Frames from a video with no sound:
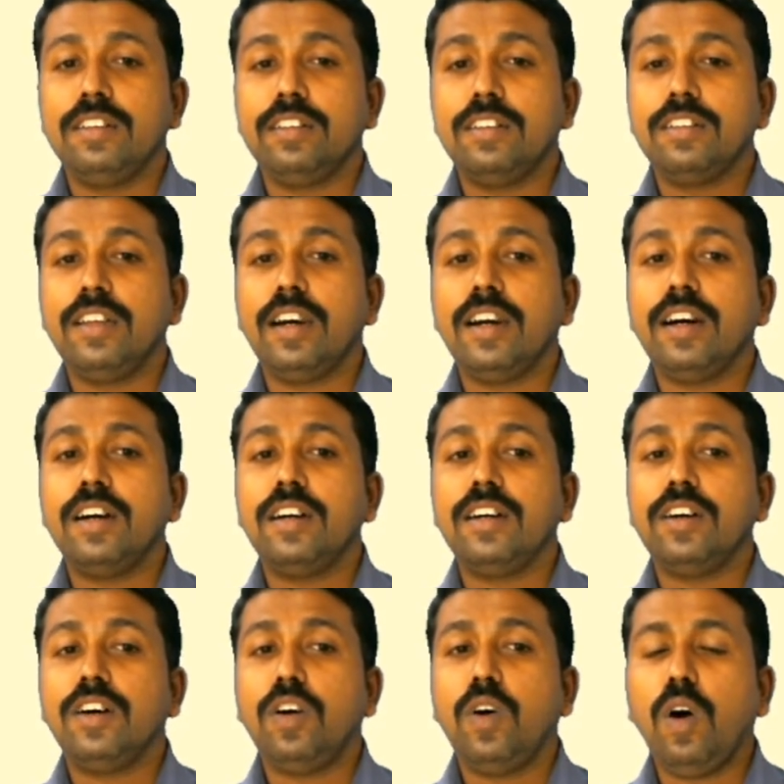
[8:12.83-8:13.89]
the
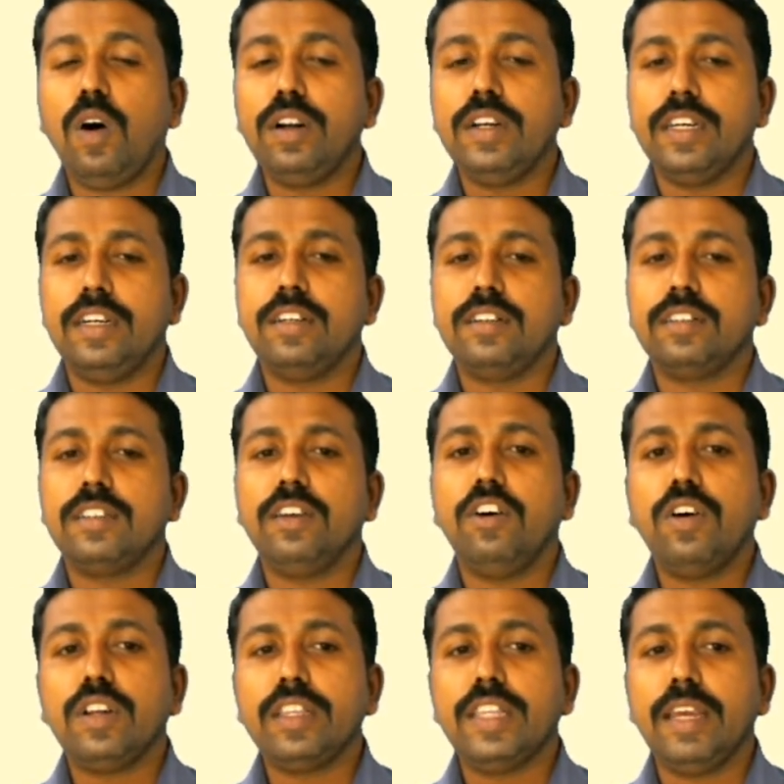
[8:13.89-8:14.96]
order
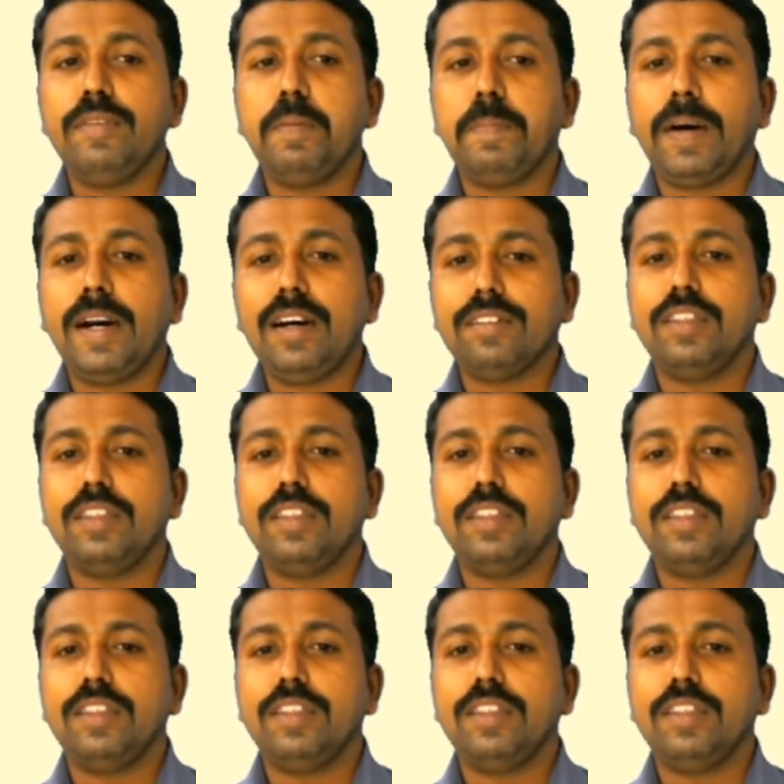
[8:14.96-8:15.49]
or they will pass